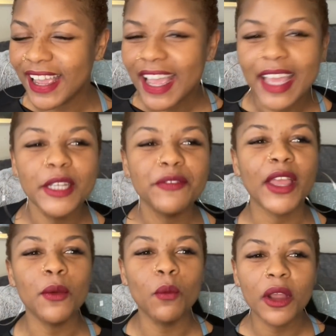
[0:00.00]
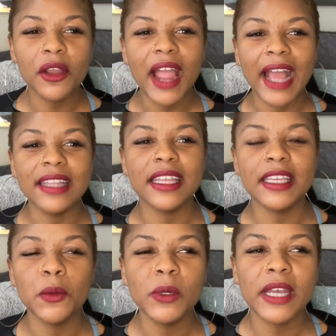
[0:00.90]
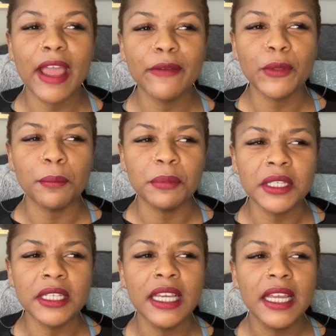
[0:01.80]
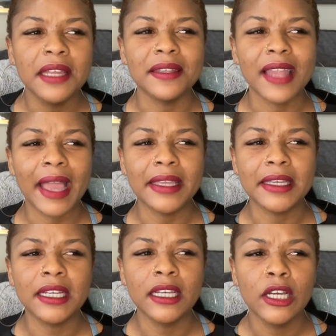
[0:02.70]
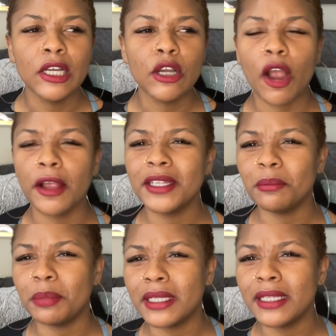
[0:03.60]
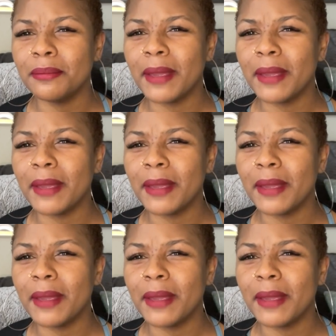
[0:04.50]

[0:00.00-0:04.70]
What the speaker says: And if they were, I think it would have to be like Cardi B,